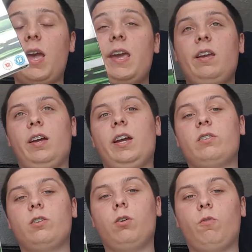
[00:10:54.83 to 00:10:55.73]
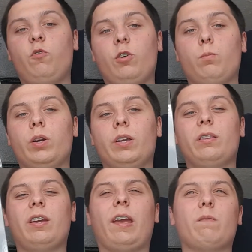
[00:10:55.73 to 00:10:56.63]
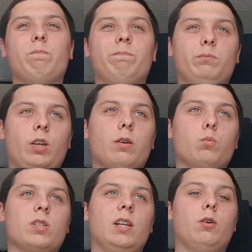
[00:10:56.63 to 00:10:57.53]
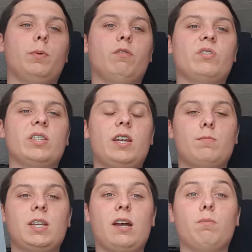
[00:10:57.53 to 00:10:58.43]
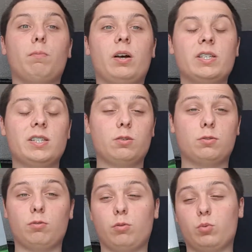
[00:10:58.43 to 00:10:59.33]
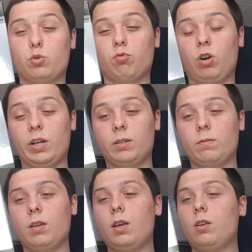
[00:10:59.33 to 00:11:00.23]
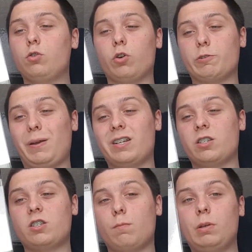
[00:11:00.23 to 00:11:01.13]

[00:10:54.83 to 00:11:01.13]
8 I had a lot of fun with. 9 was a little bit of a step down, but I still thought it was alright. Not as bad as some